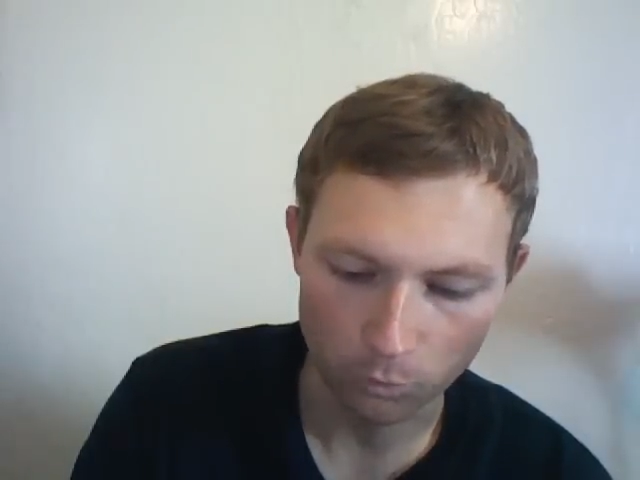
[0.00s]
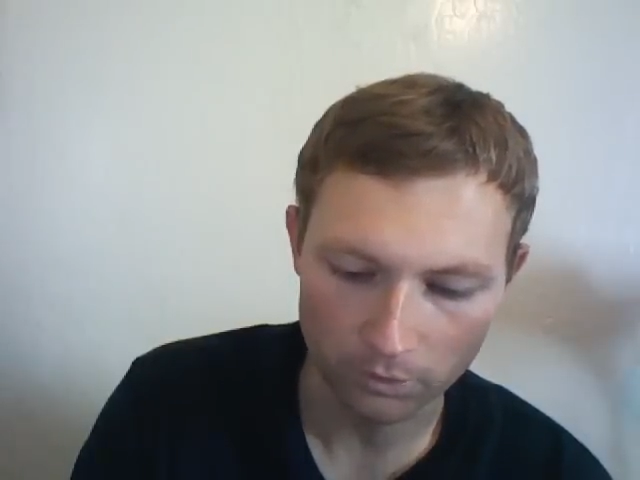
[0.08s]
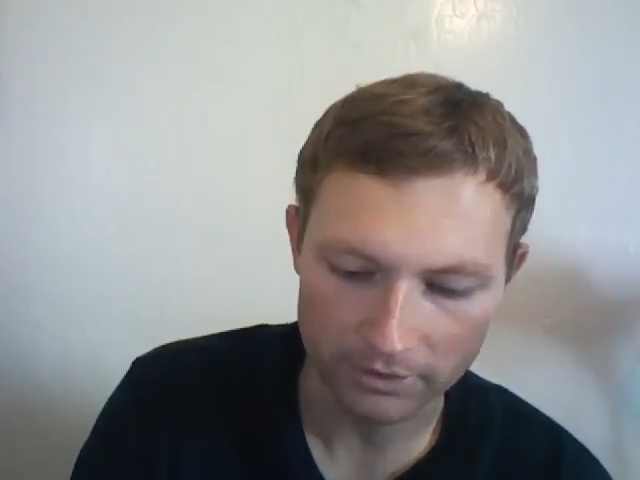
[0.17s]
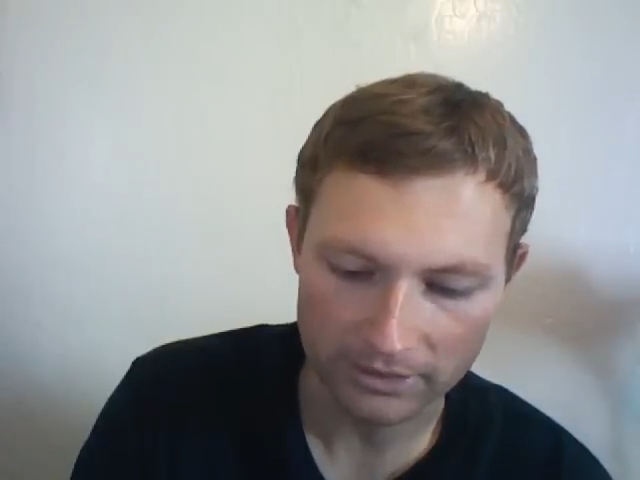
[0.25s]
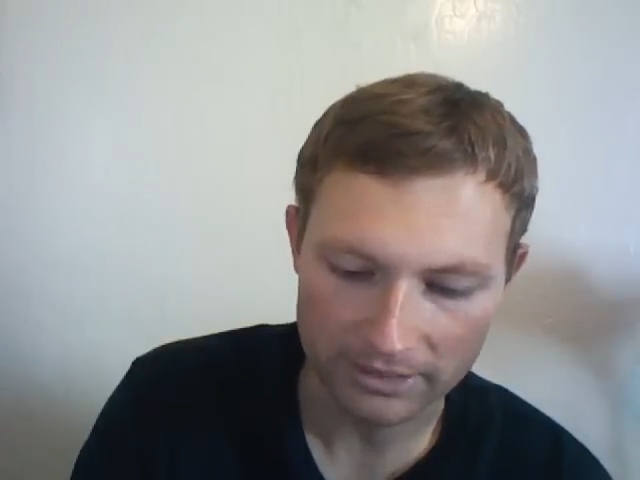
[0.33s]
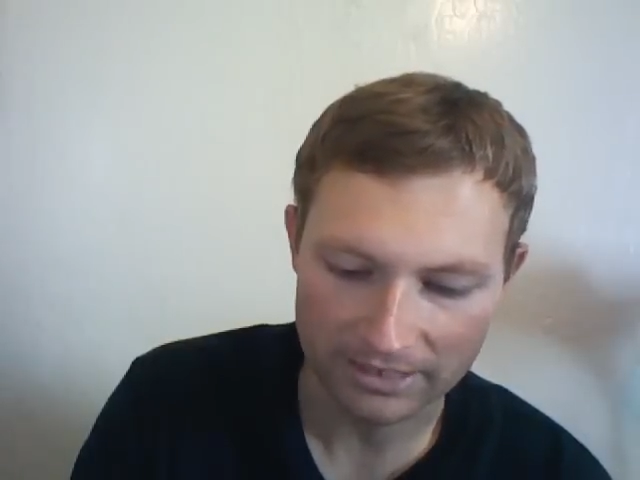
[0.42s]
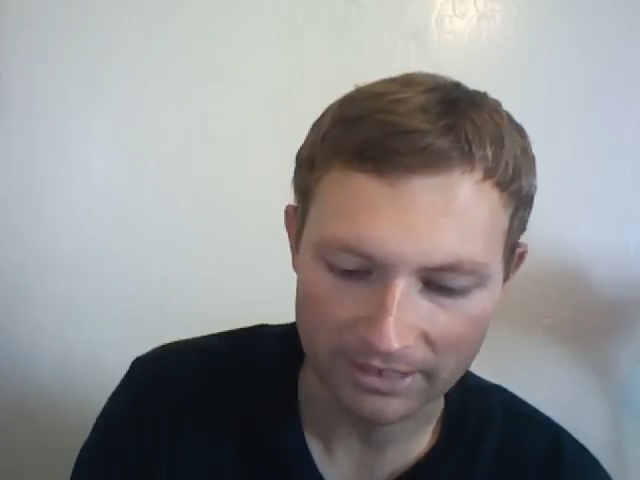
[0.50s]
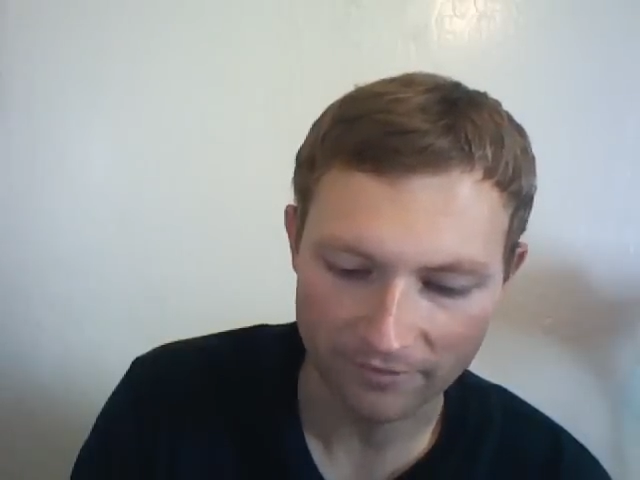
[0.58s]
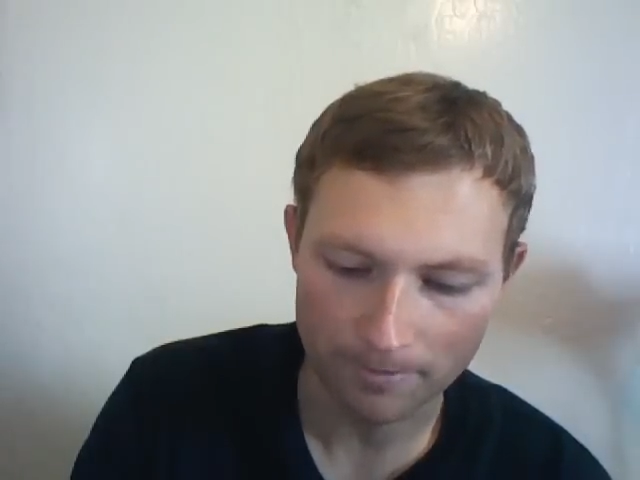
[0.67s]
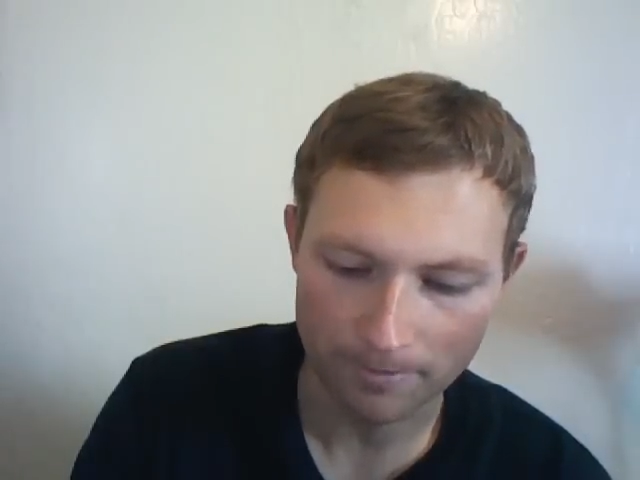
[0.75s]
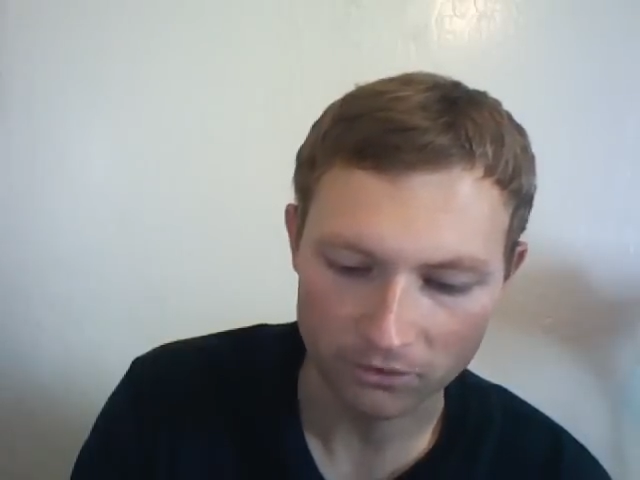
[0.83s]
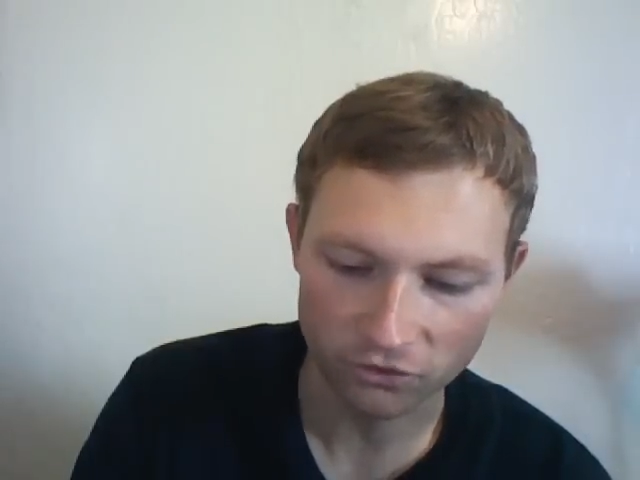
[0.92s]
will he
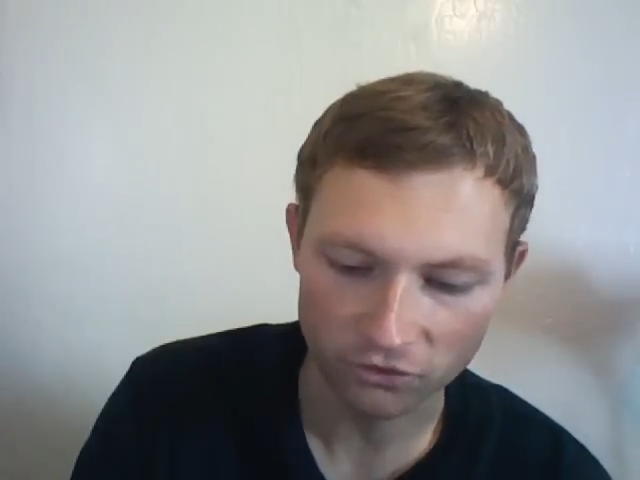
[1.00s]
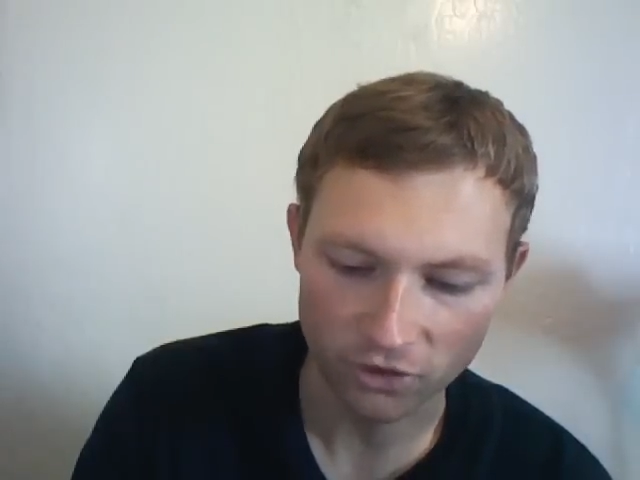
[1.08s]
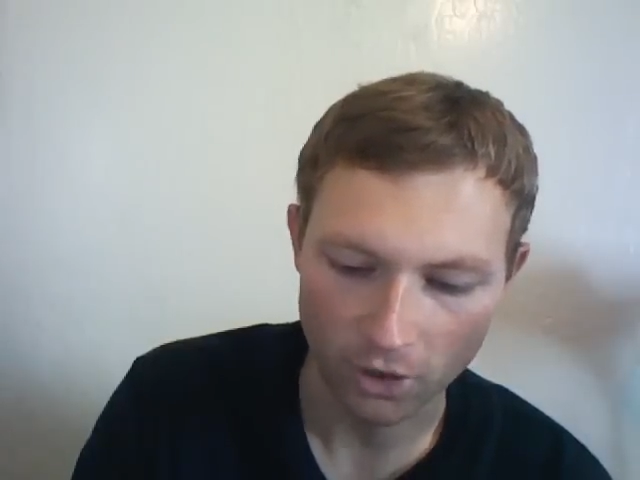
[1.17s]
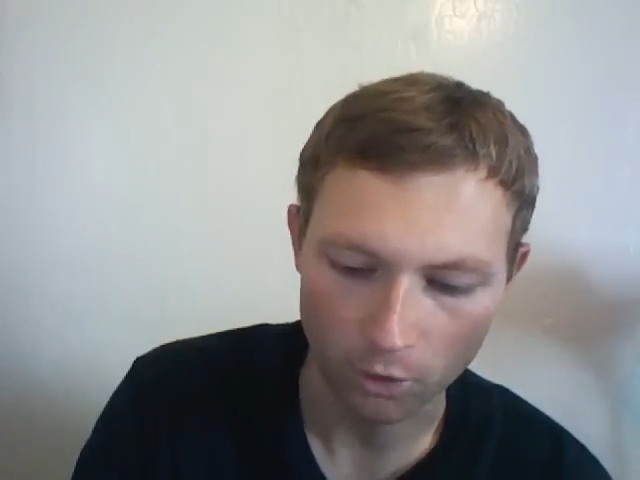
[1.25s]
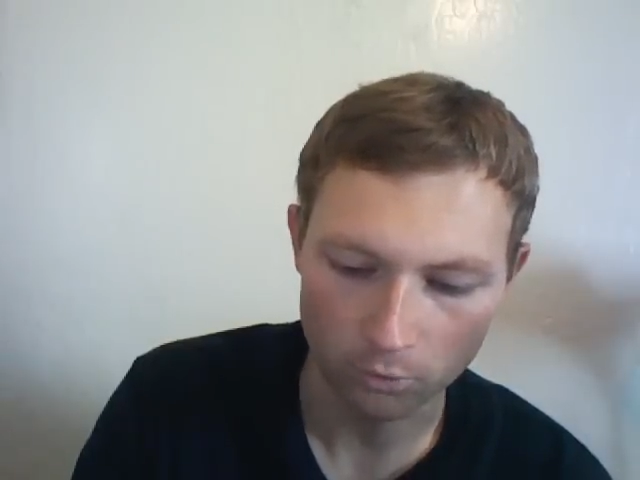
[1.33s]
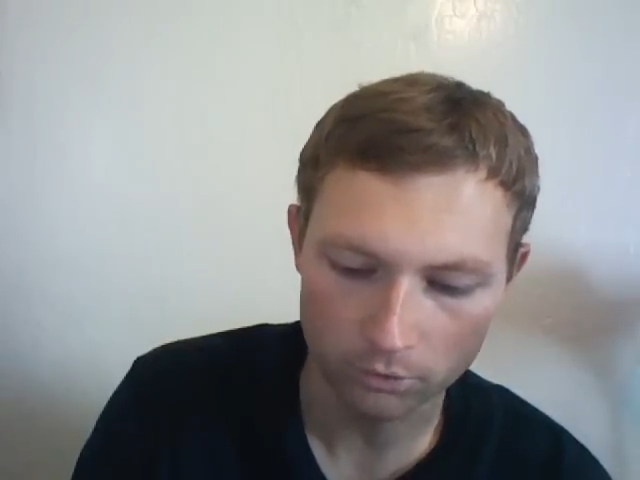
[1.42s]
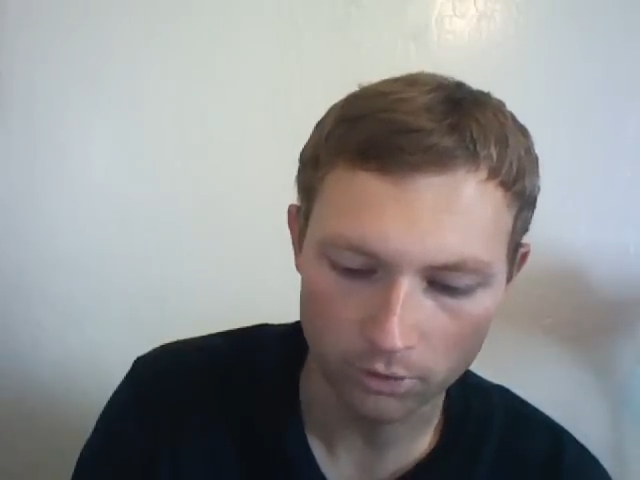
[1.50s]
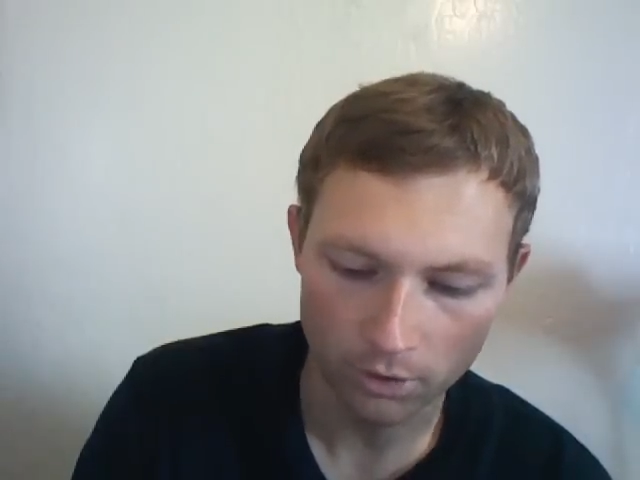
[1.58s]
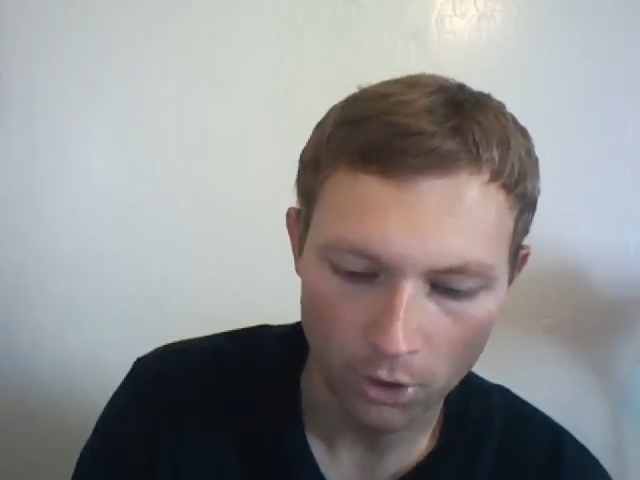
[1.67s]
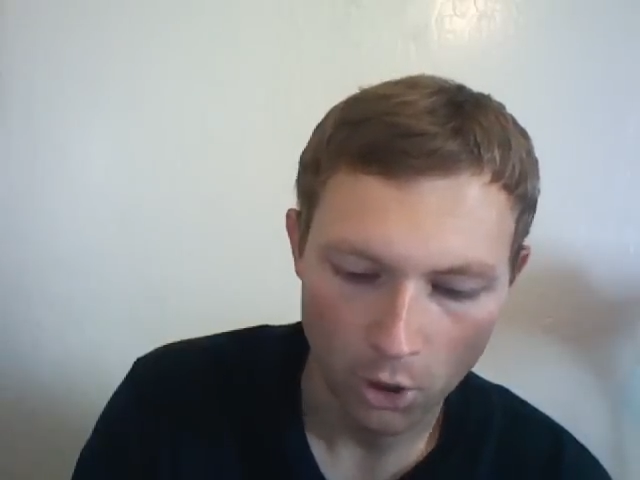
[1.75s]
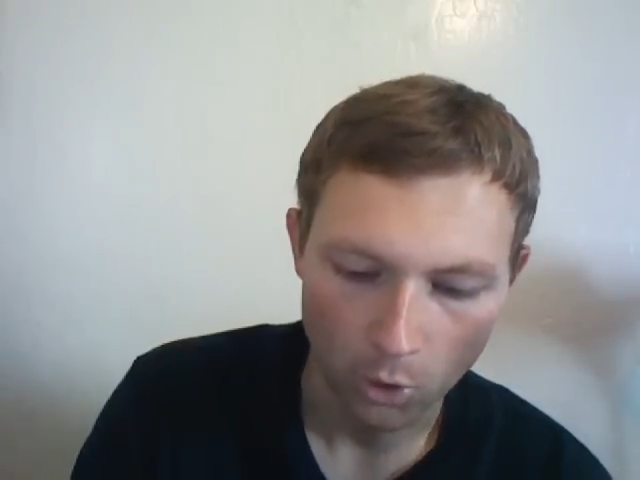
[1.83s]
give him a stone?